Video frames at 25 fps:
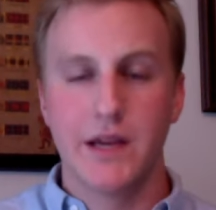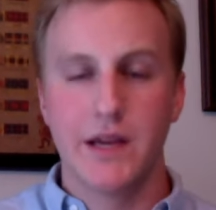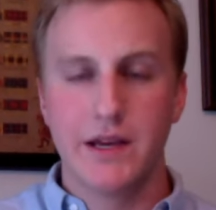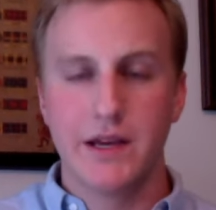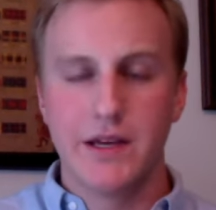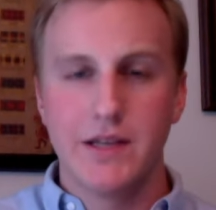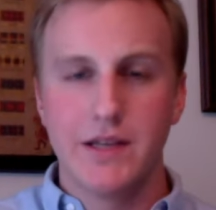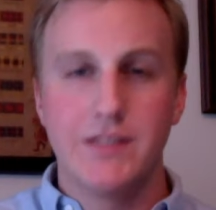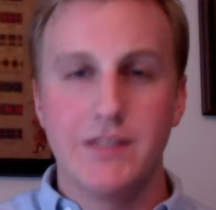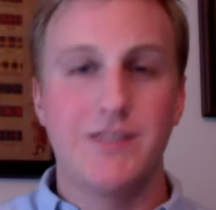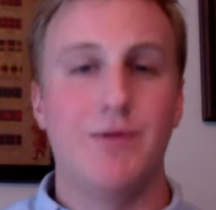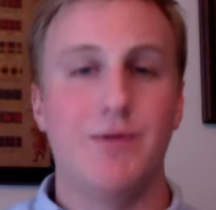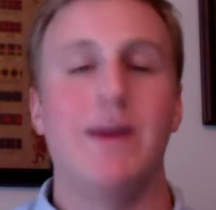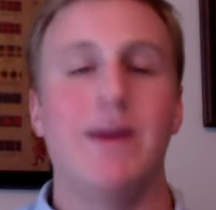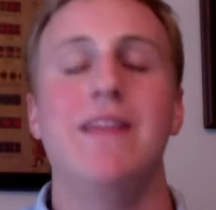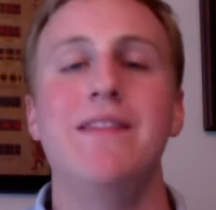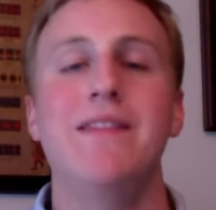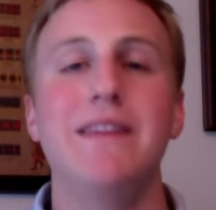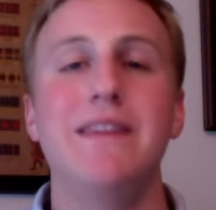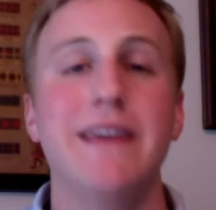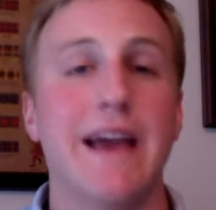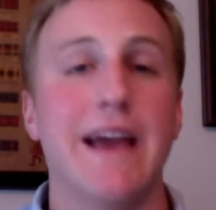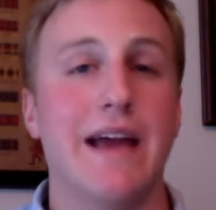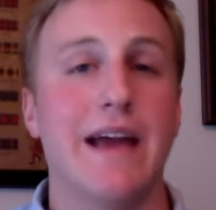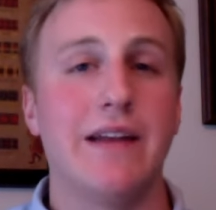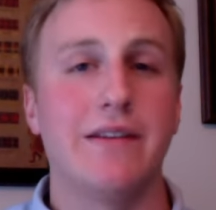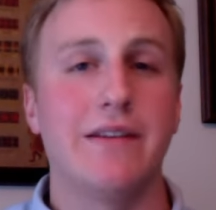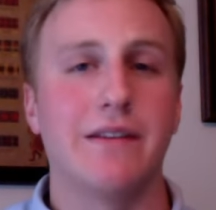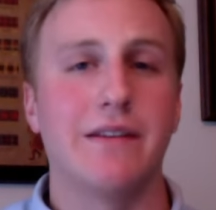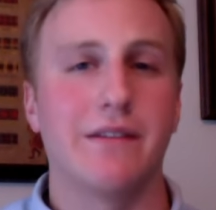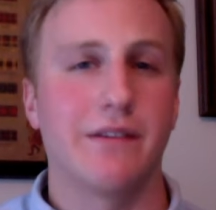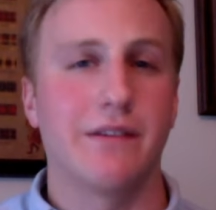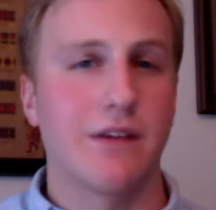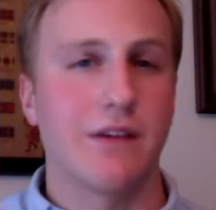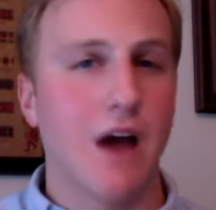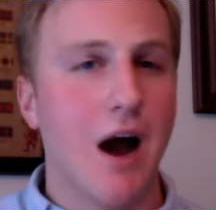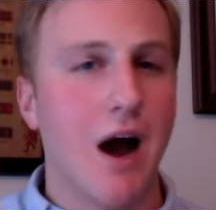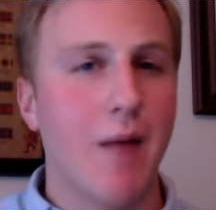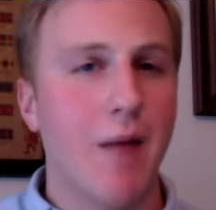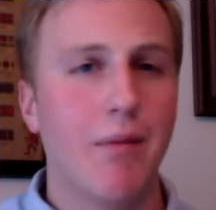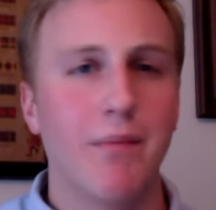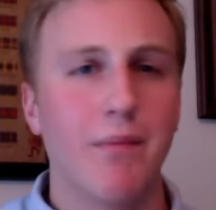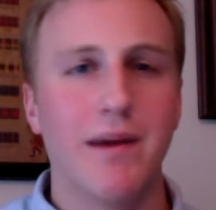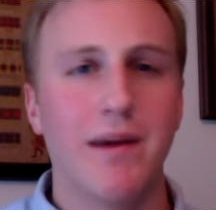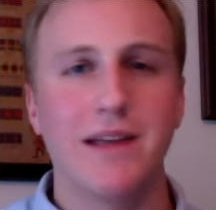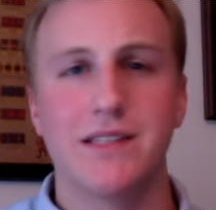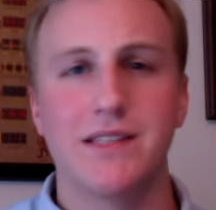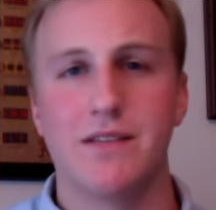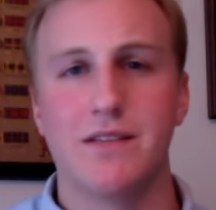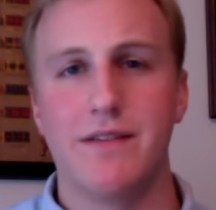So in the end, the
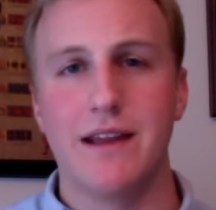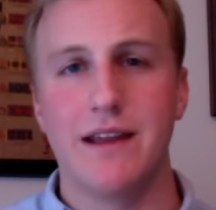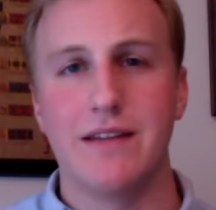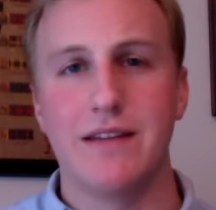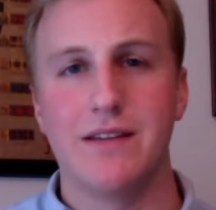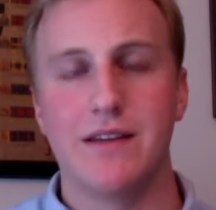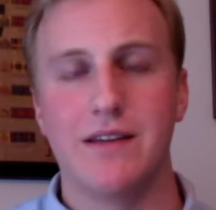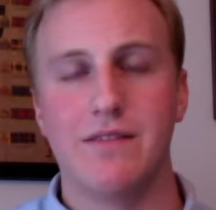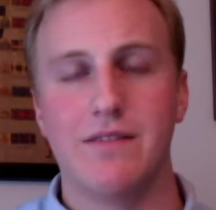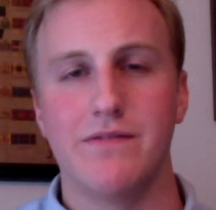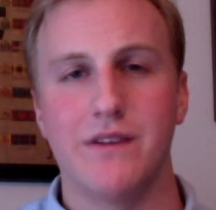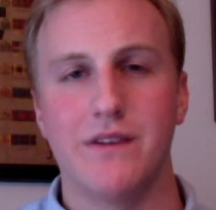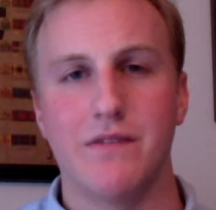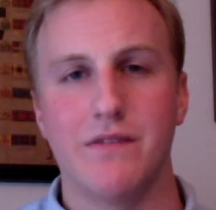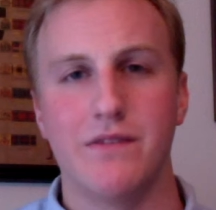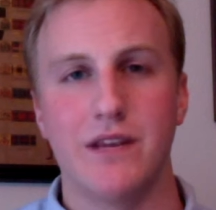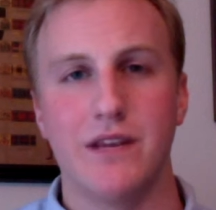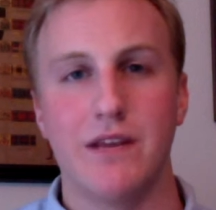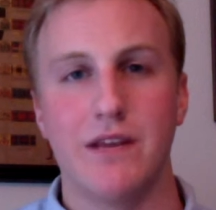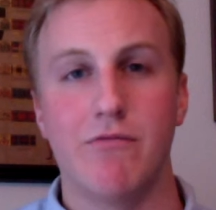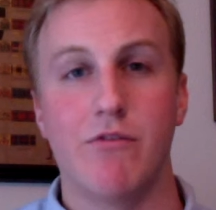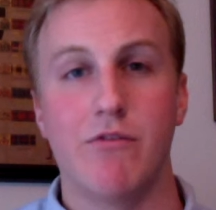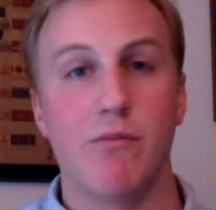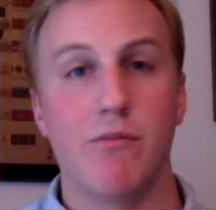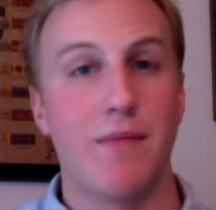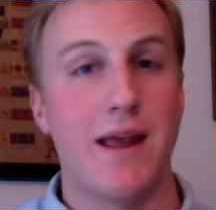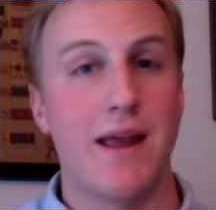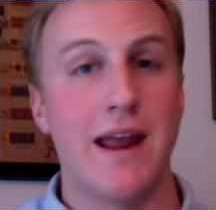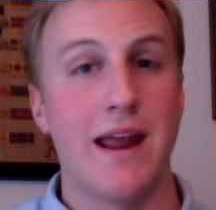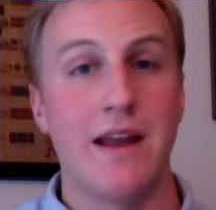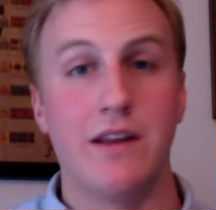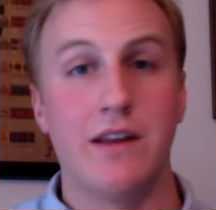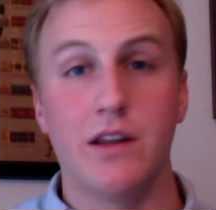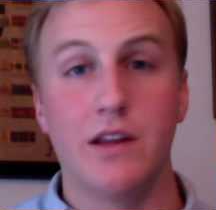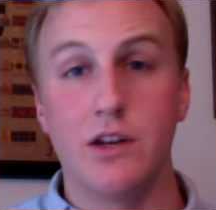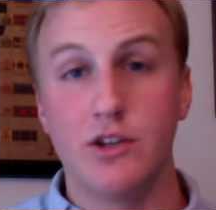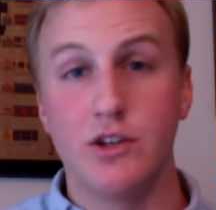Compromise of 1850 remained